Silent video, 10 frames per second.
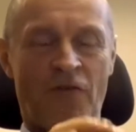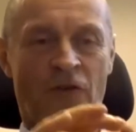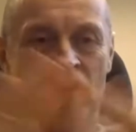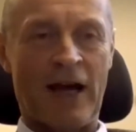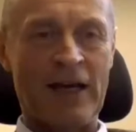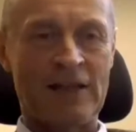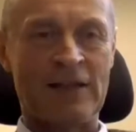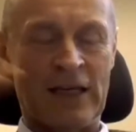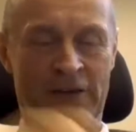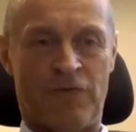
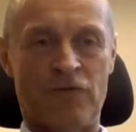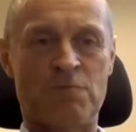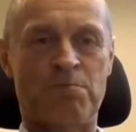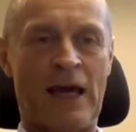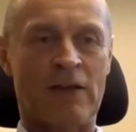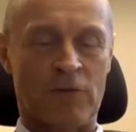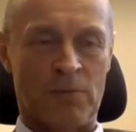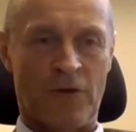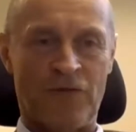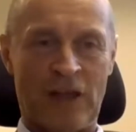variety of
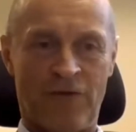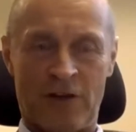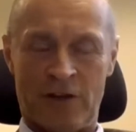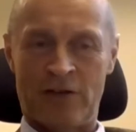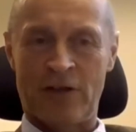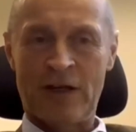spectrum of different